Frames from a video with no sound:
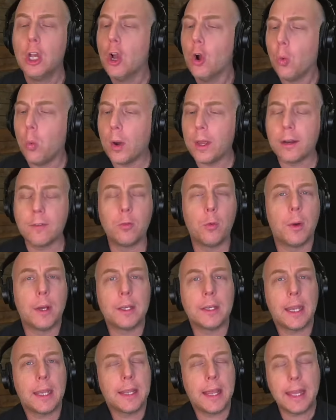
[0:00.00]
What if
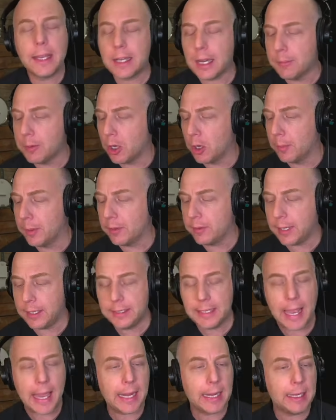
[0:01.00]
one day they come home and say,
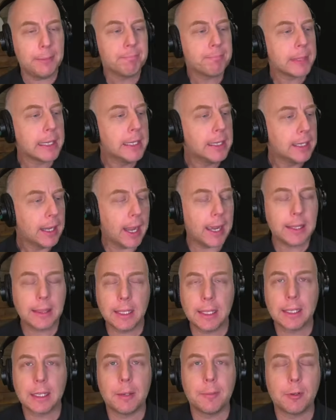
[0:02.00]
Daddy, I
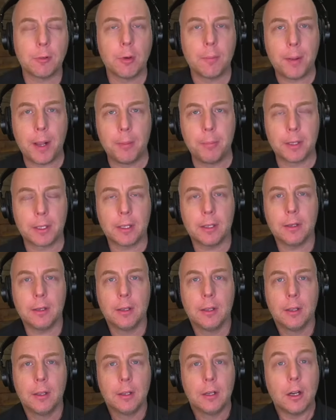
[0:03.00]
think I'm a Republican.
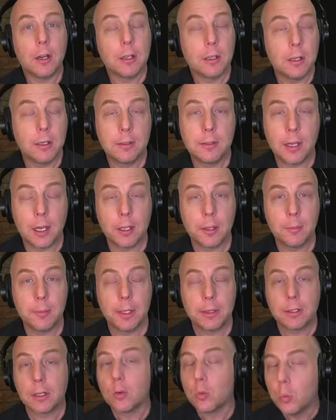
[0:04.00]
Are you going to tell them
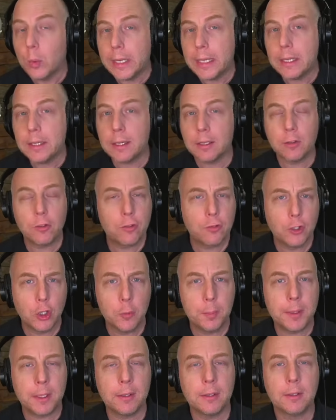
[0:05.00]
that they're weak and
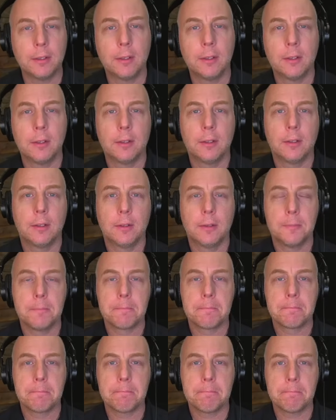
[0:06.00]
stupid?
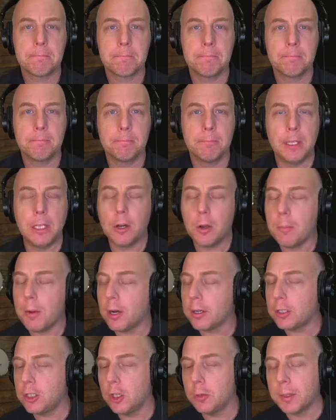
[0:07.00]
You know, I
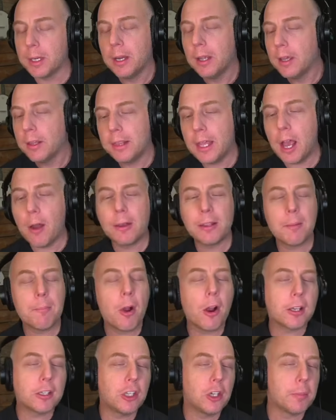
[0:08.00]
always hear this.
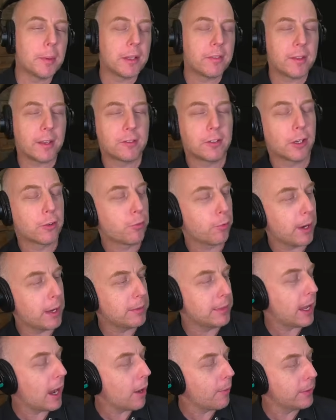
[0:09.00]
Mark Cuban's such
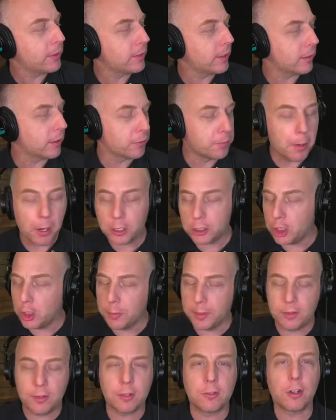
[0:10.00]

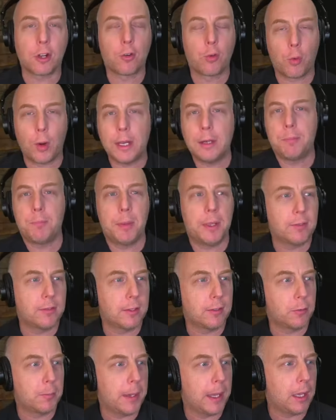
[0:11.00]
a great
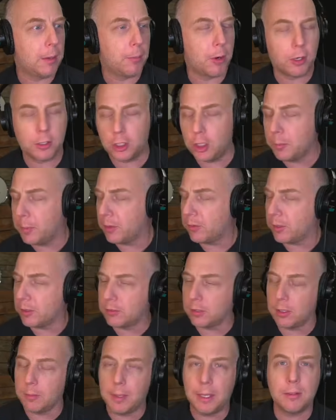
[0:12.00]
businessman. Mark Cuban's such
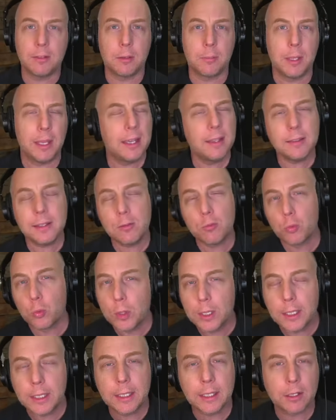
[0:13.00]
an amazing, but is he
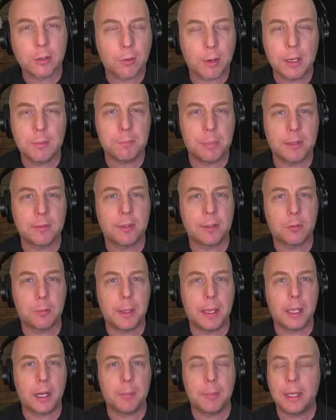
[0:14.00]
really a great
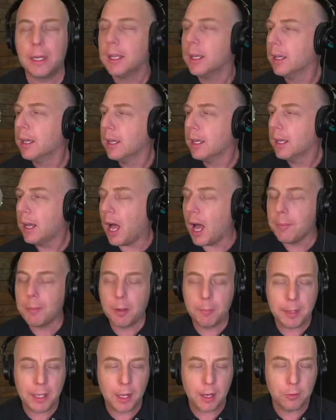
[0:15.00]
businessman? I mean, I'm going
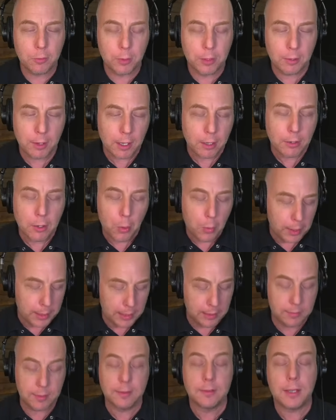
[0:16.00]
to be honest with you. I don't know
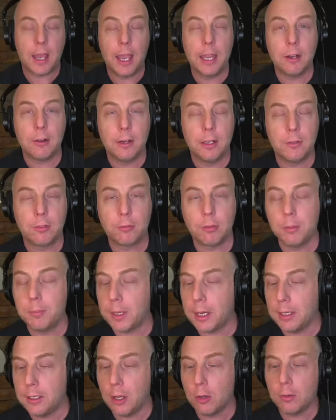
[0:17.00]
his entire history,
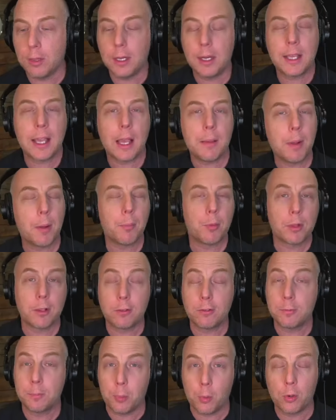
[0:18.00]
but I know that he came up with a
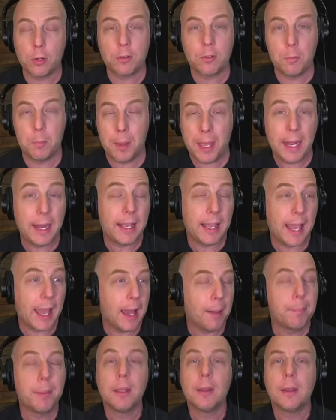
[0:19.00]
sports betting
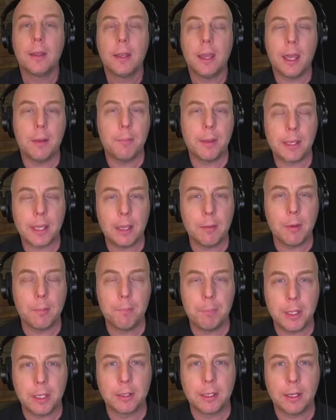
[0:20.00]
app and became a
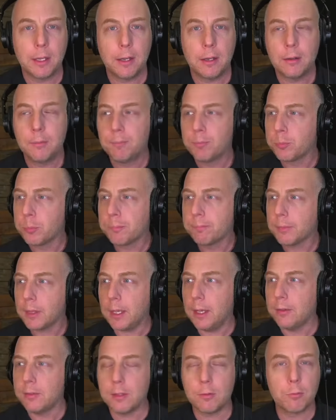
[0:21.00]
billionaire.
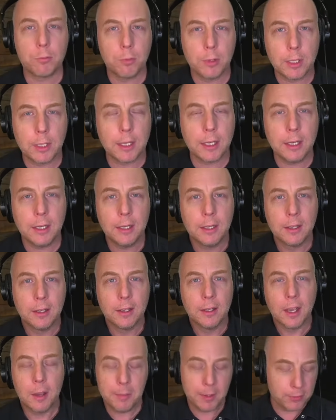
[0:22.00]
Is it really
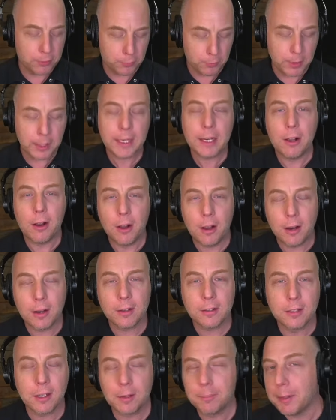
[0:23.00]

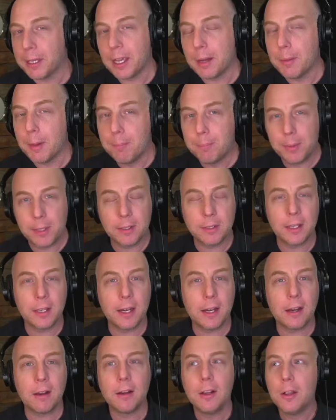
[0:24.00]
hard to become a
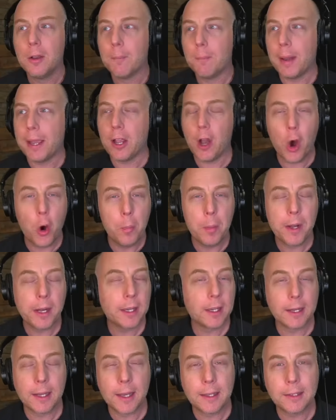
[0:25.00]
billionaire by
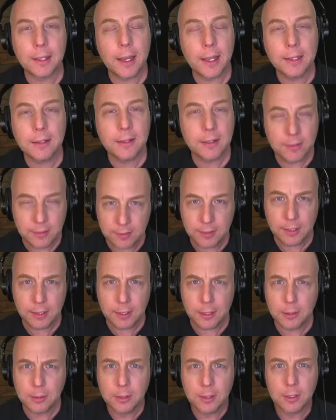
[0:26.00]
opening an online
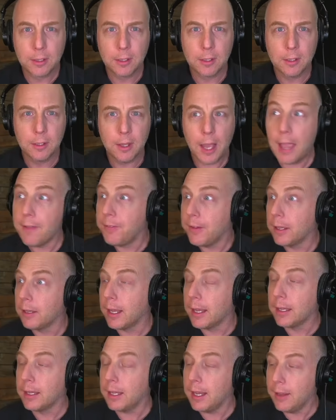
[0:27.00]
casino? I feel
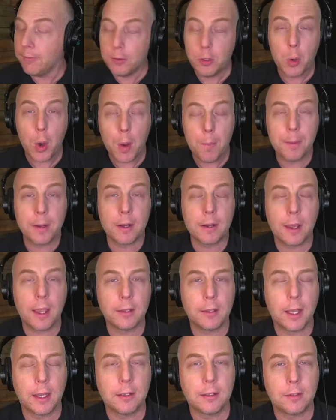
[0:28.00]
like if you open an
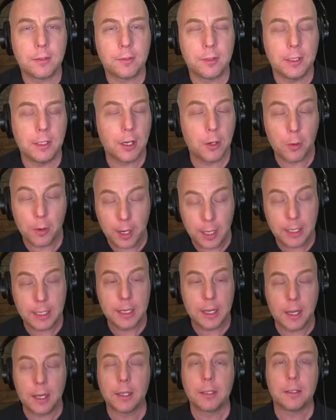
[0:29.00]
online casino or any
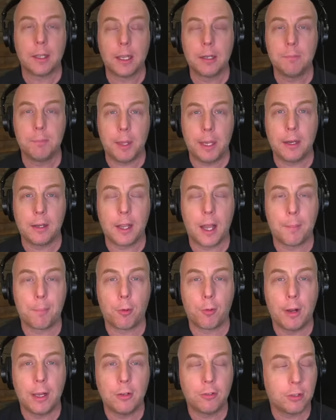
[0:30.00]
online betting
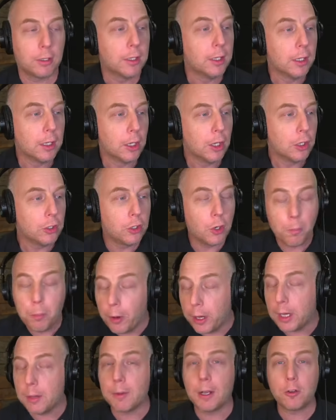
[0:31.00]
operation, you're
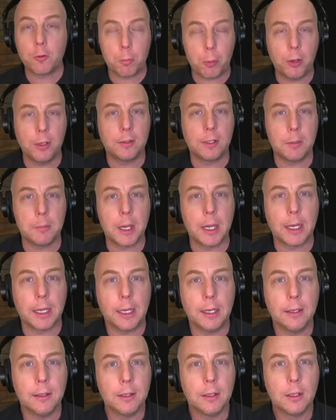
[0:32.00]
pretty much printing
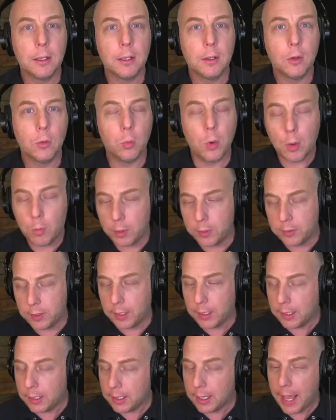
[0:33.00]
money. What was
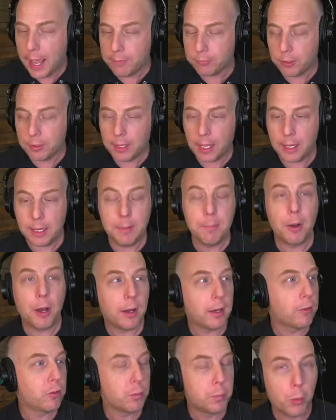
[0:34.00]
he did after that? He bought
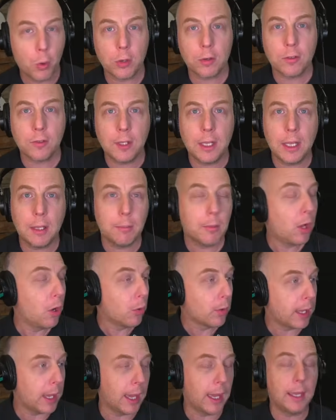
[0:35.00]
a sports team?
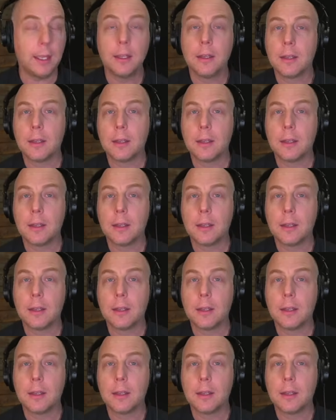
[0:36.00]
Okay.